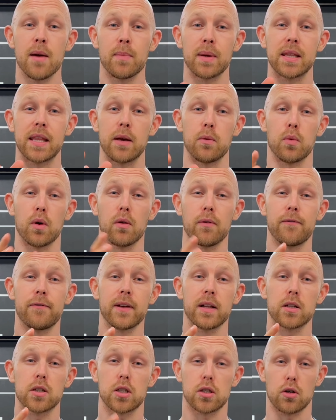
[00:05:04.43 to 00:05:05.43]
but they will
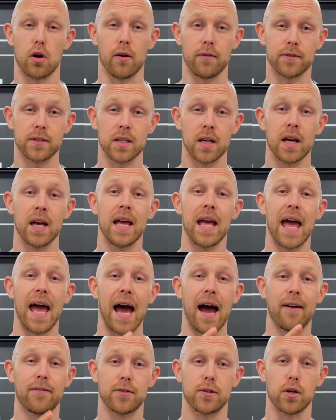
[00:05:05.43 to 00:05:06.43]
feel soft
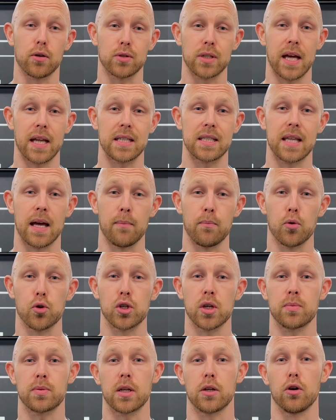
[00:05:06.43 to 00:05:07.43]
after those handstand
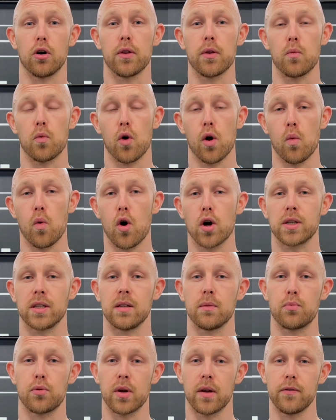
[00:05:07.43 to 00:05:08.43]
push-ups and all the wall walks
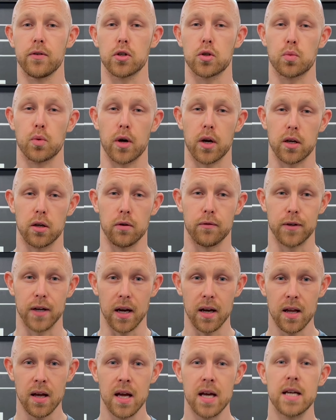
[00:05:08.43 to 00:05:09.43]
and the previous work you've
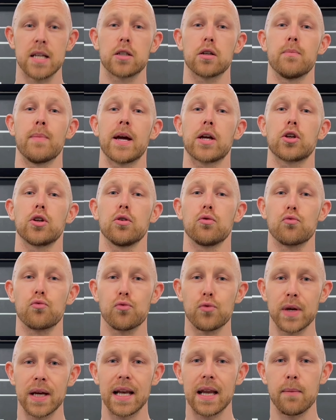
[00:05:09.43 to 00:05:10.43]
done. So make sure you
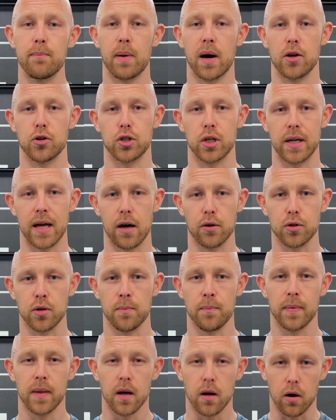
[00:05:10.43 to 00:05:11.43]
really punch it out
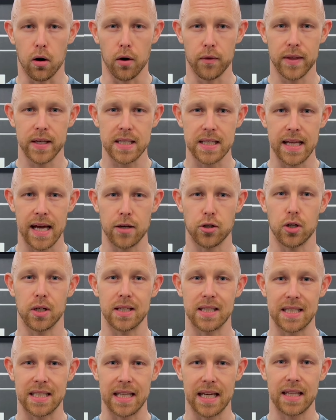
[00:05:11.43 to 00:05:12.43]
on the snatch.
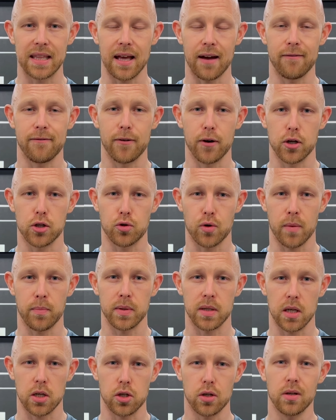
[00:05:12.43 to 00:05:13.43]
Stick that first
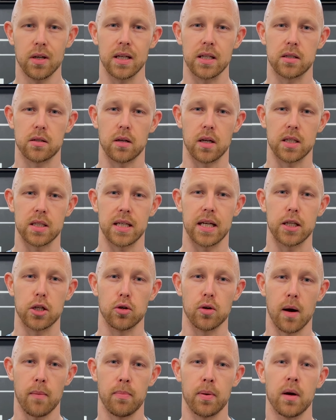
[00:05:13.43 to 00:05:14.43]
repetition. It's going to set
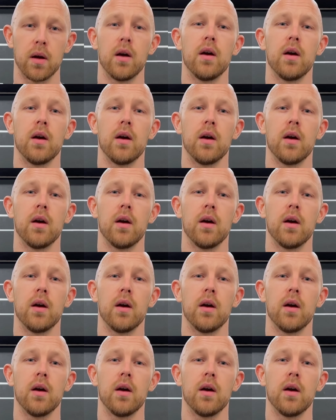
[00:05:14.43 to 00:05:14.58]
you up